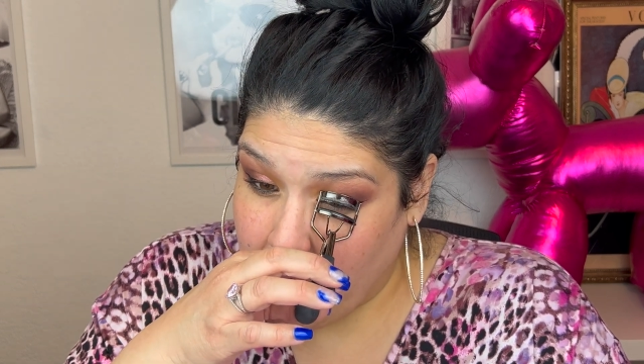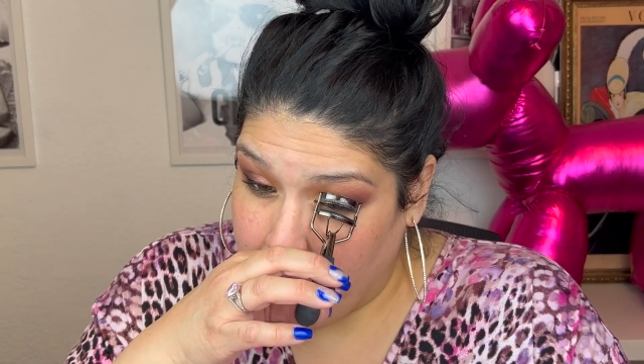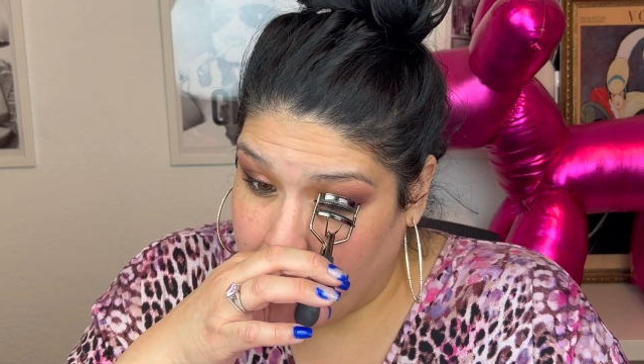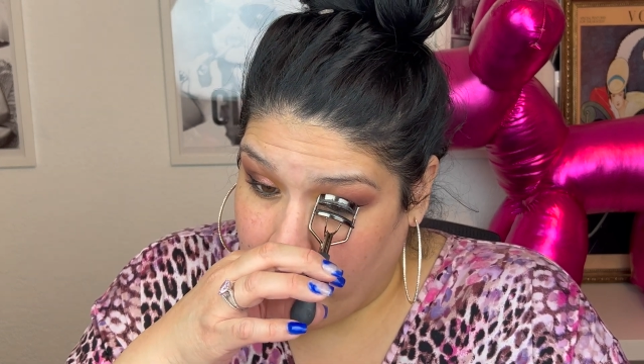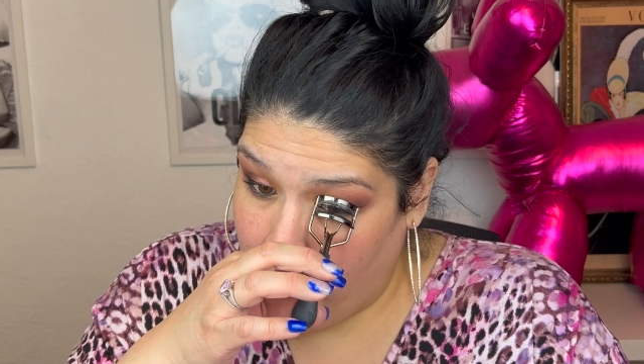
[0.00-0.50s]
I
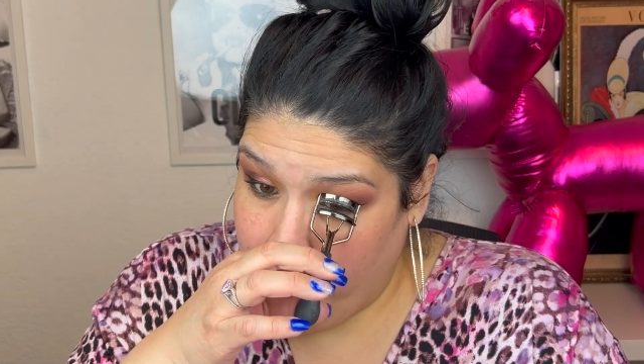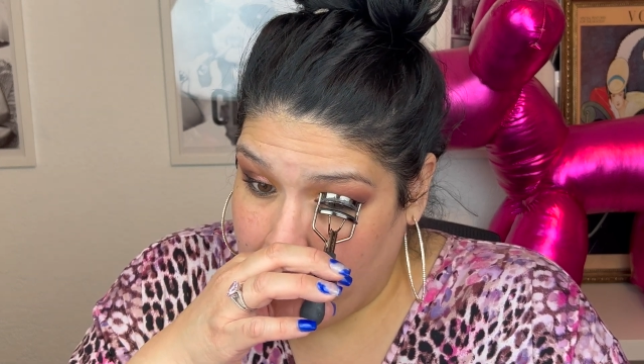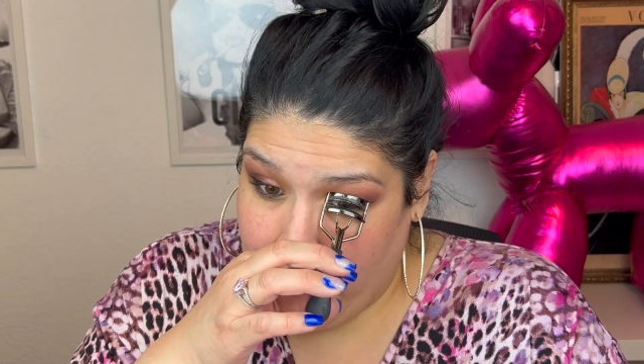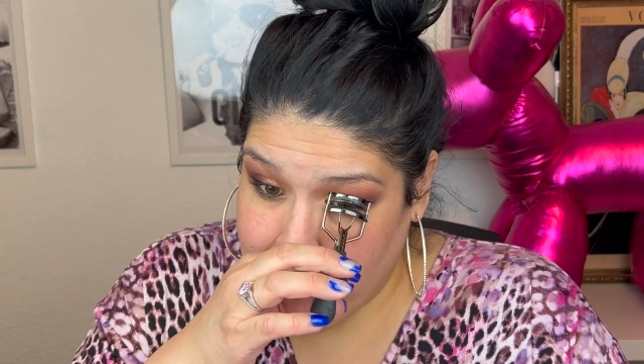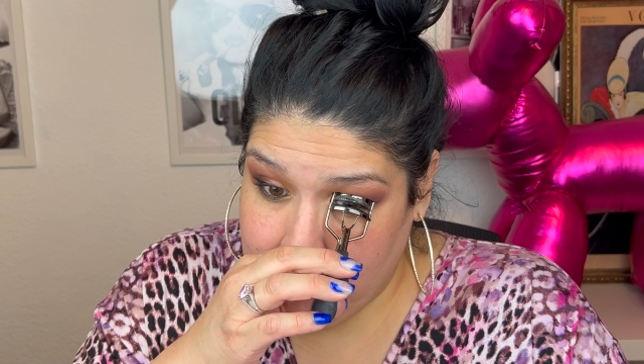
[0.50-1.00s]
put all my
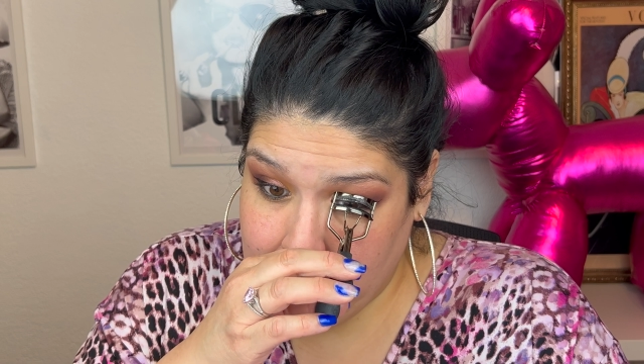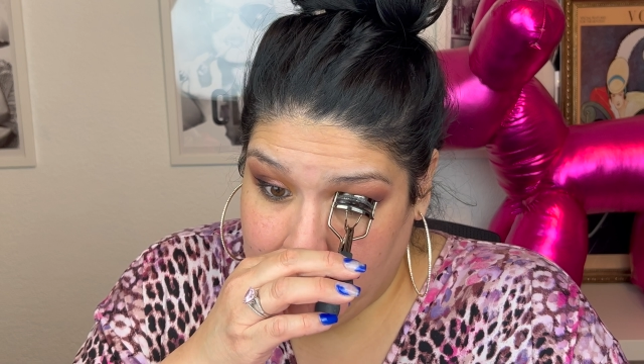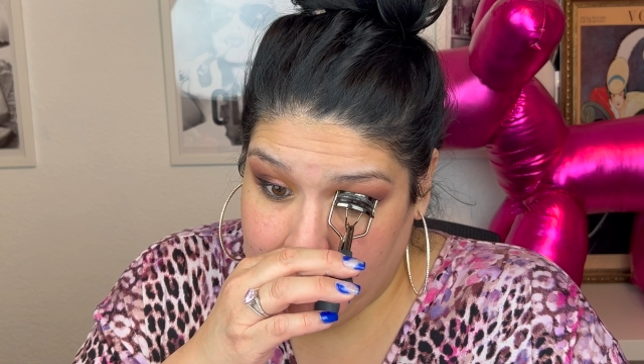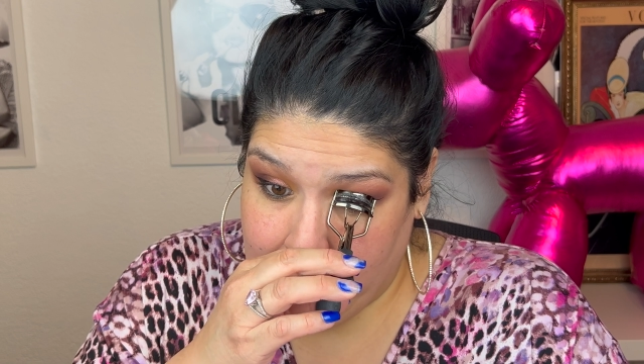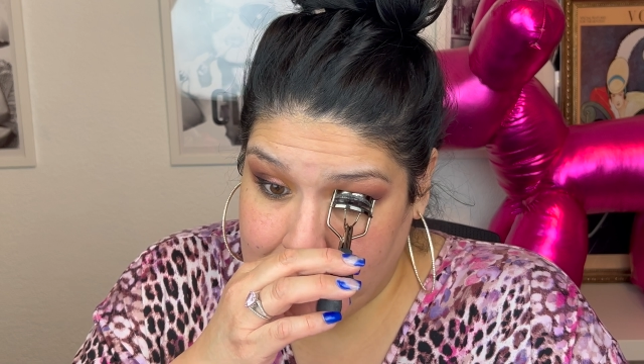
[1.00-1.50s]
lashes
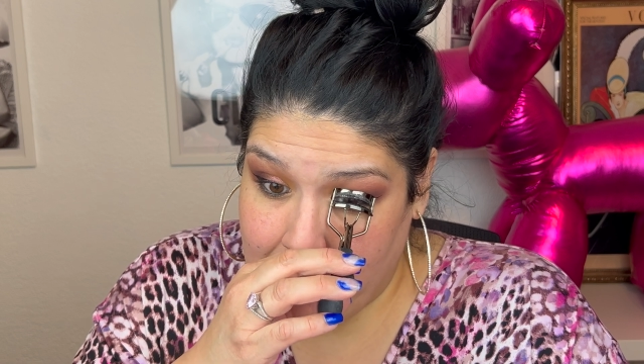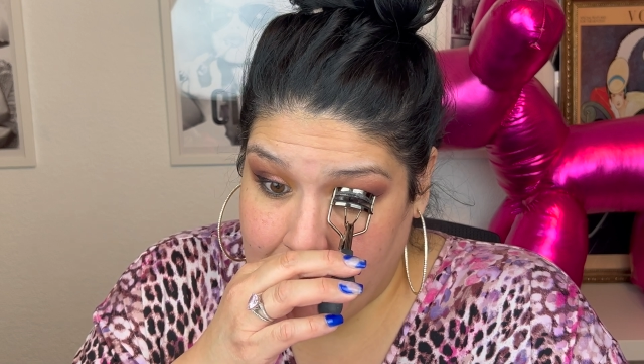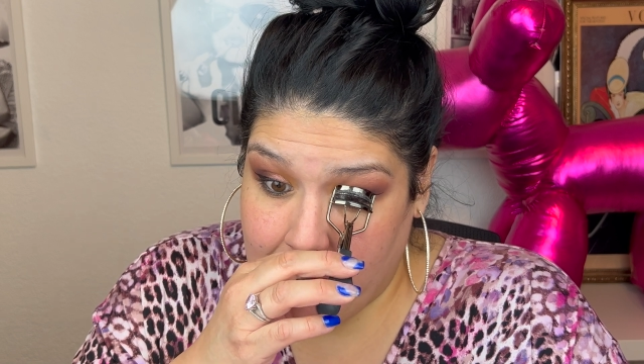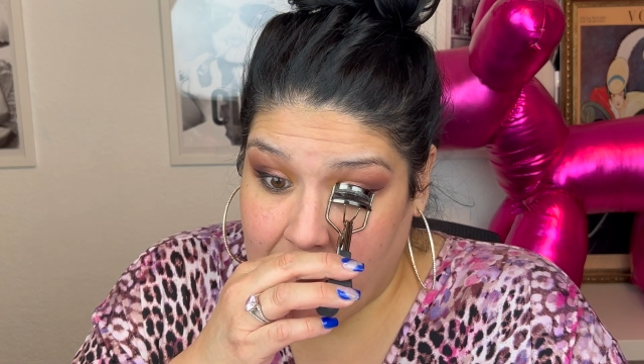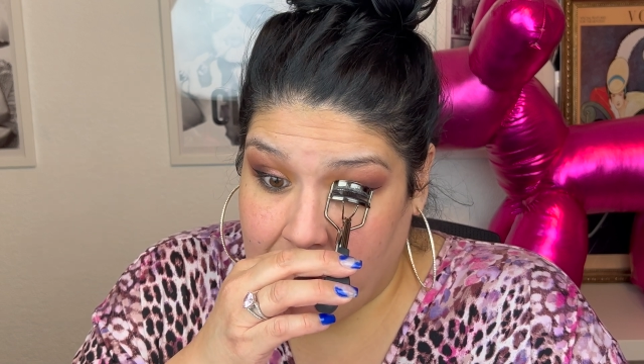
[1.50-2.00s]
in, I set
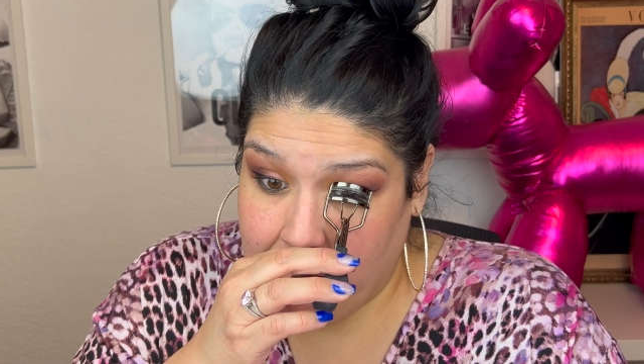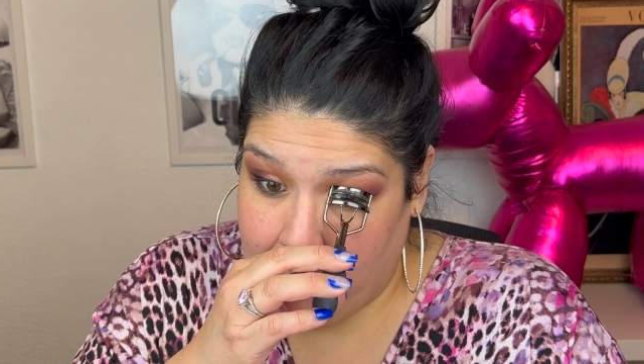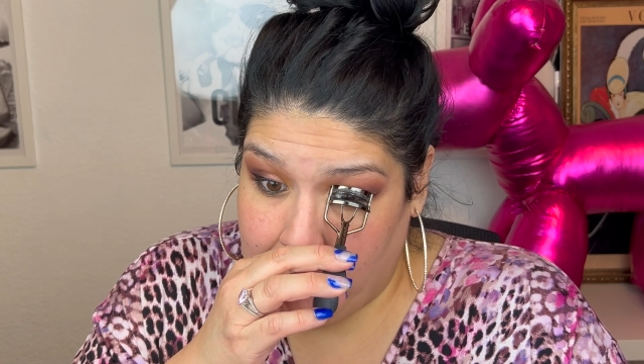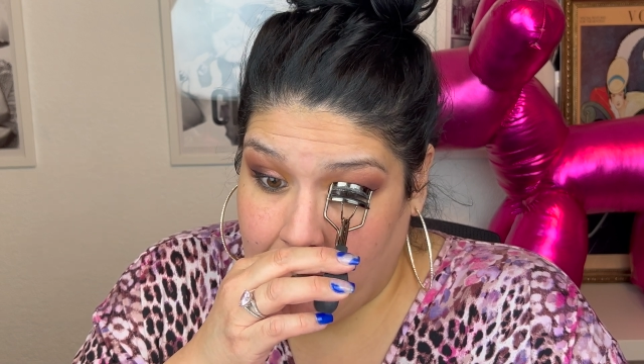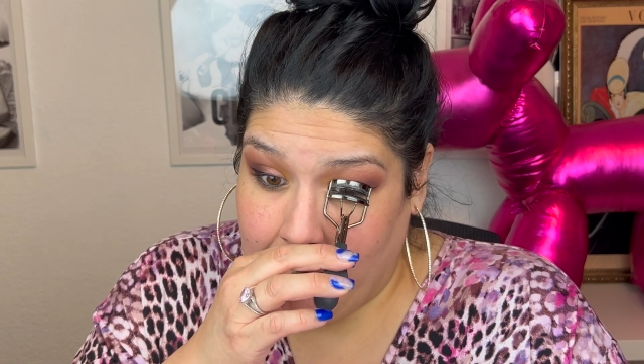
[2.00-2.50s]
it, and
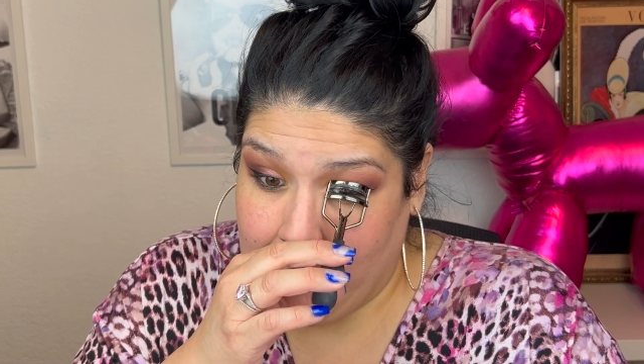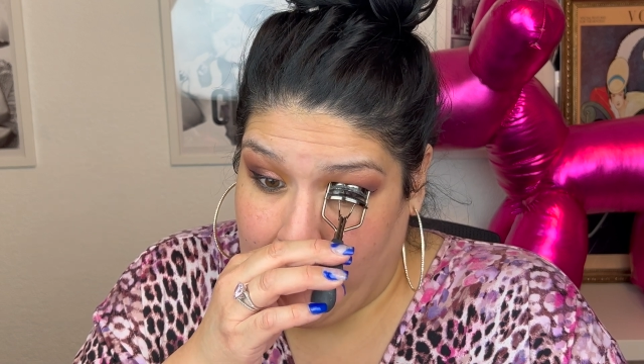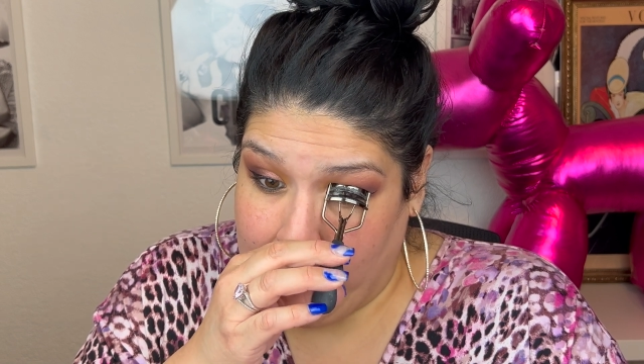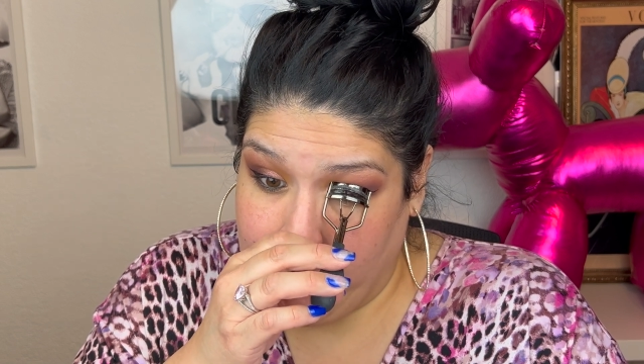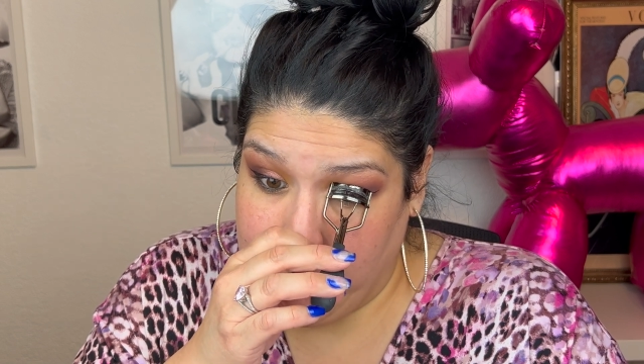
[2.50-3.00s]
then I
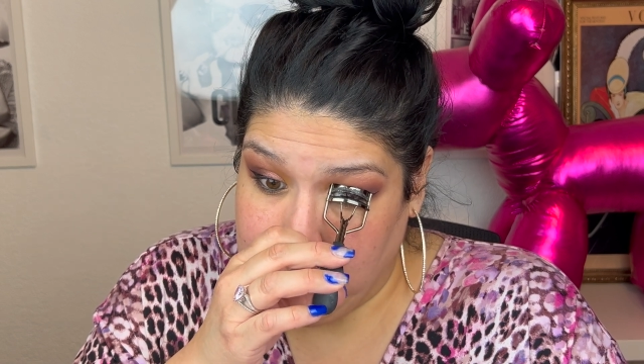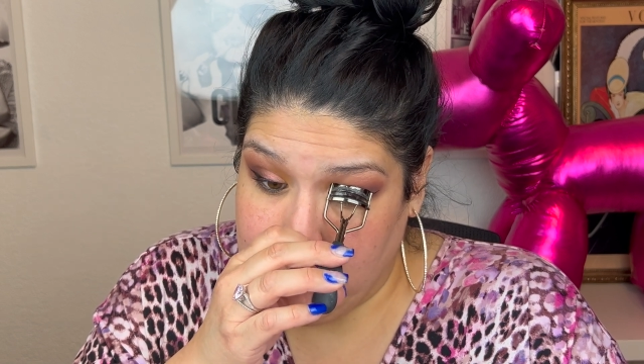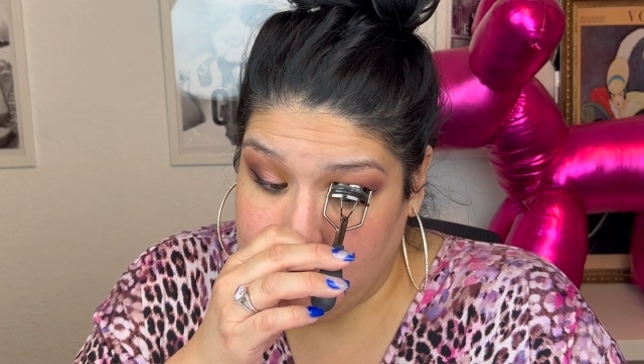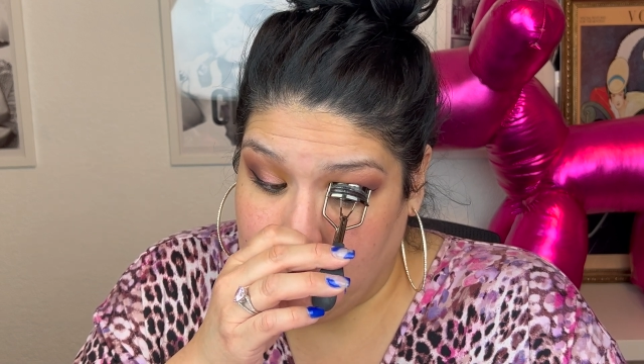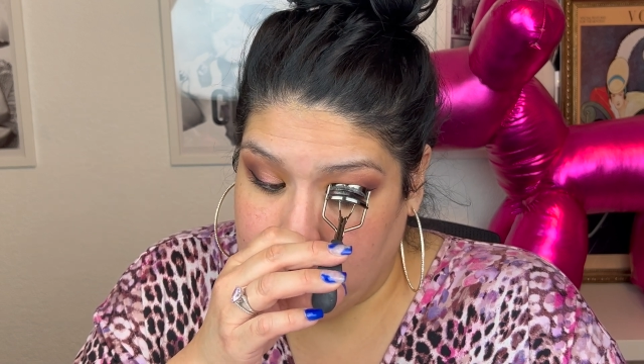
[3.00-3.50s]
lightly just
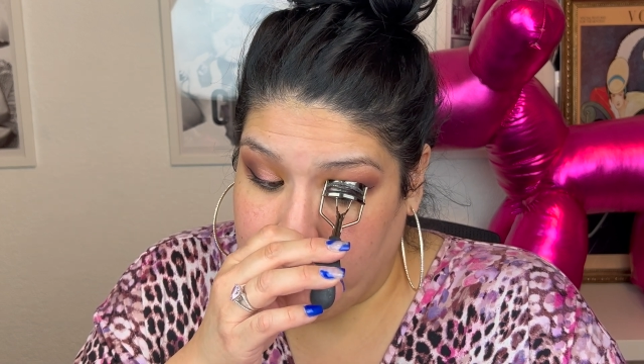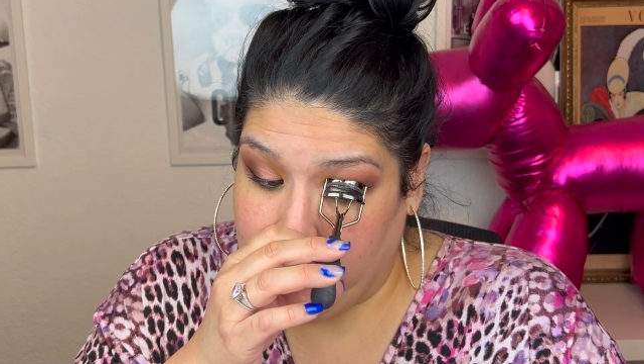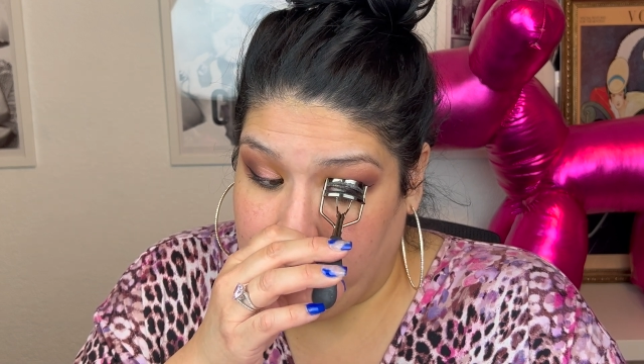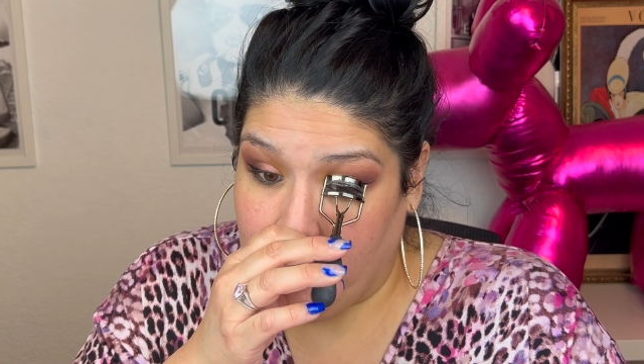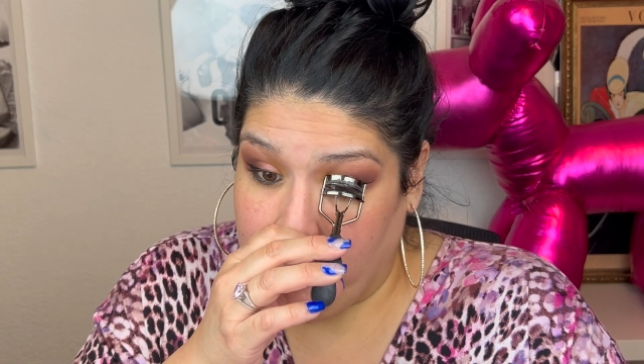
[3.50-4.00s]
start to be
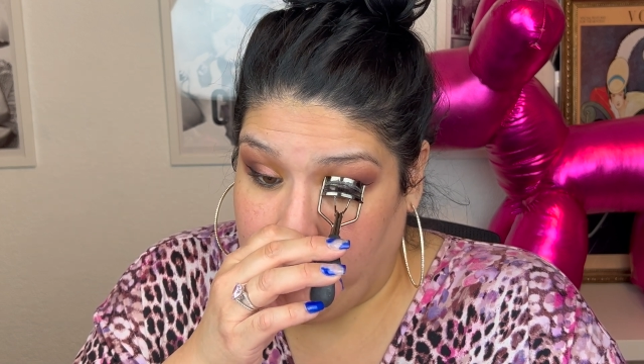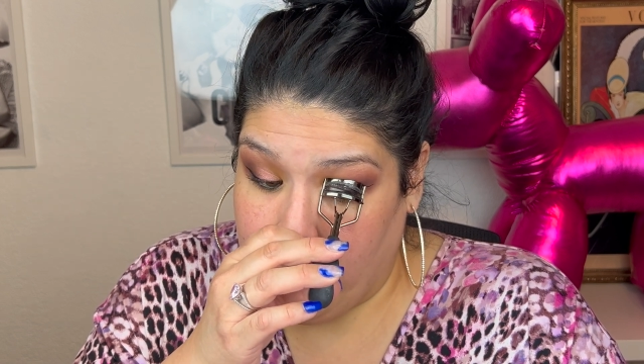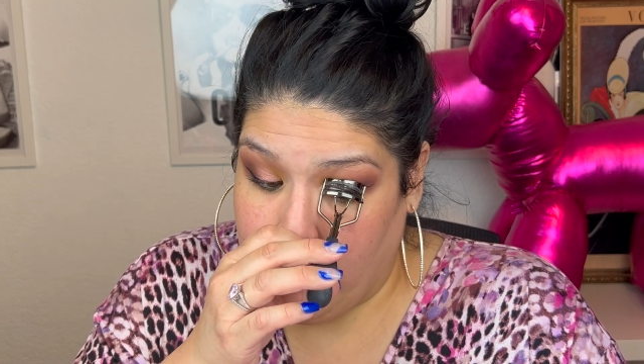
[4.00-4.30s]
like, okay,